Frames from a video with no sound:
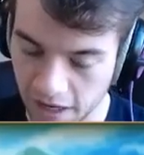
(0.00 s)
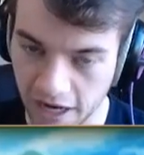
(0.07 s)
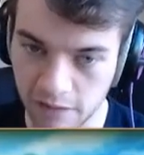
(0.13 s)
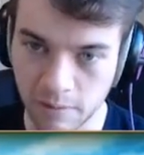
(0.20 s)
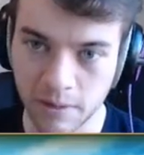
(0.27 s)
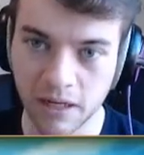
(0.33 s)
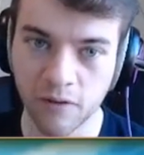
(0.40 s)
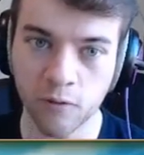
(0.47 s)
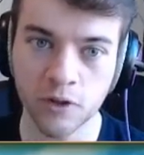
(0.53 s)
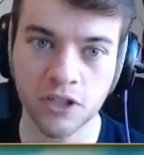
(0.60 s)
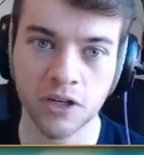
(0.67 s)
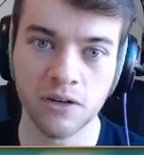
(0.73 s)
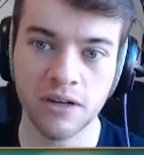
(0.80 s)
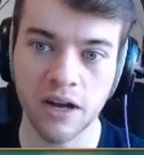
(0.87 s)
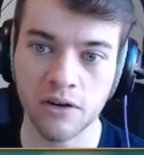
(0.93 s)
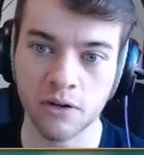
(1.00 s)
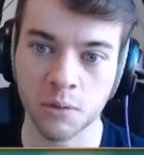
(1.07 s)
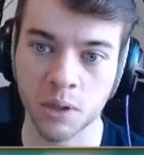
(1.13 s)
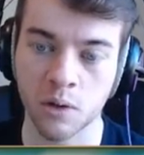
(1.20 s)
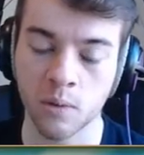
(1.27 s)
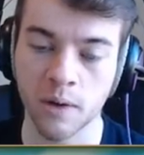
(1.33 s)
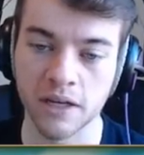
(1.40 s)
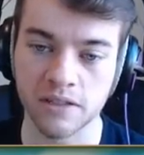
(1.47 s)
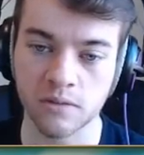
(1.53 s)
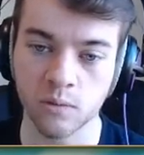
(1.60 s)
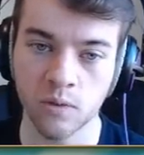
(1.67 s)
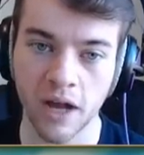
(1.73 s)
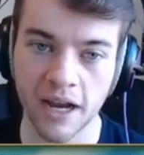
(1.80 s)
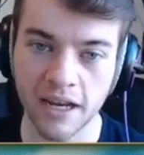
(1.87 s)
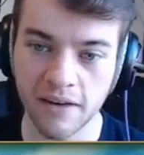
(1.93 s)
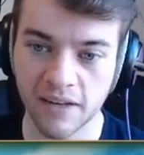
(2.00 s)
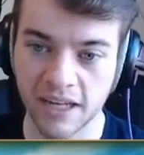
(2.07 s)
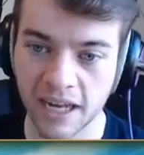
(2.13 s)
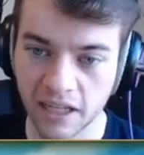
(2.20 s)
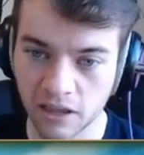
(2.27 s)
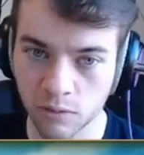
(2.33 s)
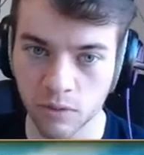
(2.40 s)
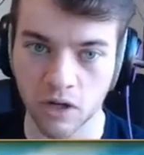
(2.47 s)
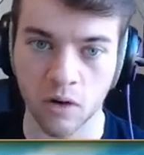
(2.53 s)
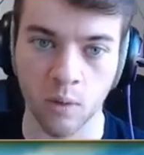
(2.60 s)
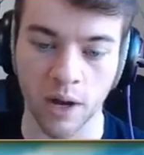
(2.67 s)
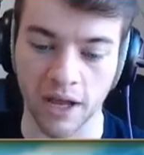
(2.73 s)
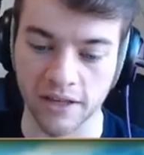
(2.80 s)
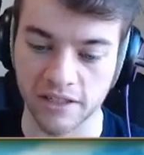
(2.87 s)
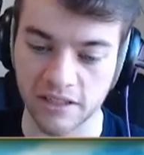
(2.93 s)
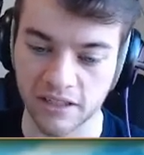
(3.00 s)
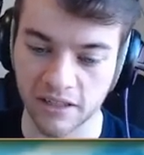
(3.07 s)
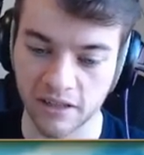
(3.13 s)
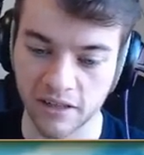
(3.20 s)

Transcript: h one ninety four, turn down your request. I didn't get the request.